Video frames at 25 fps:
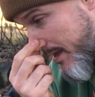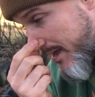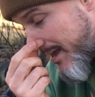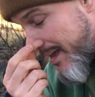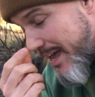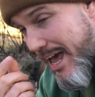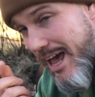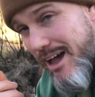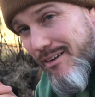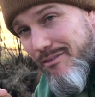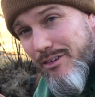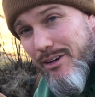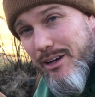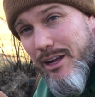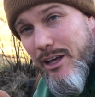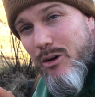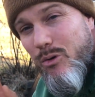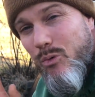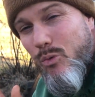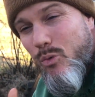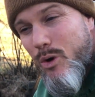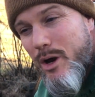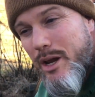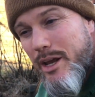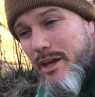Having a
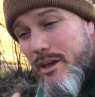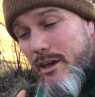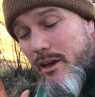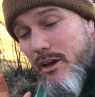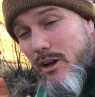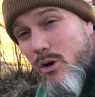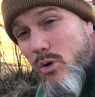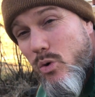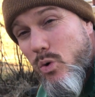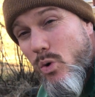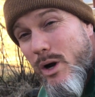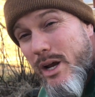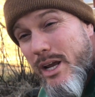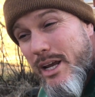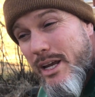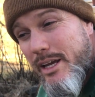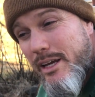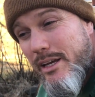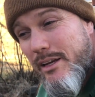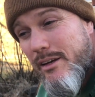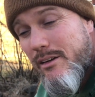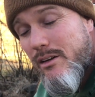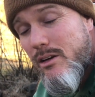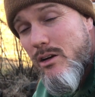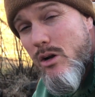weak
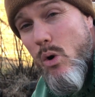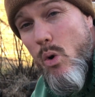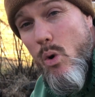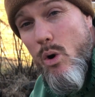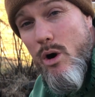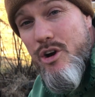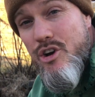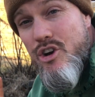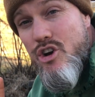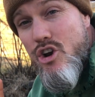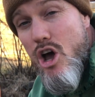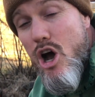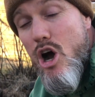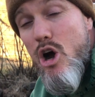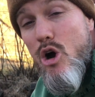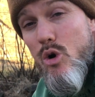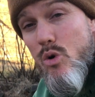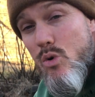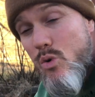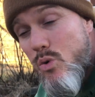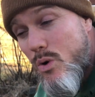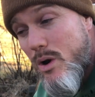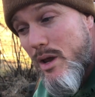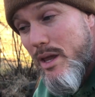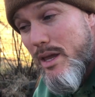queen or no
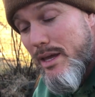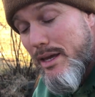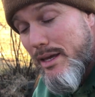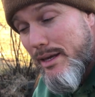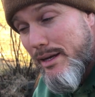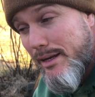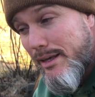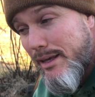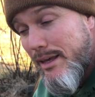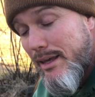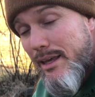queen.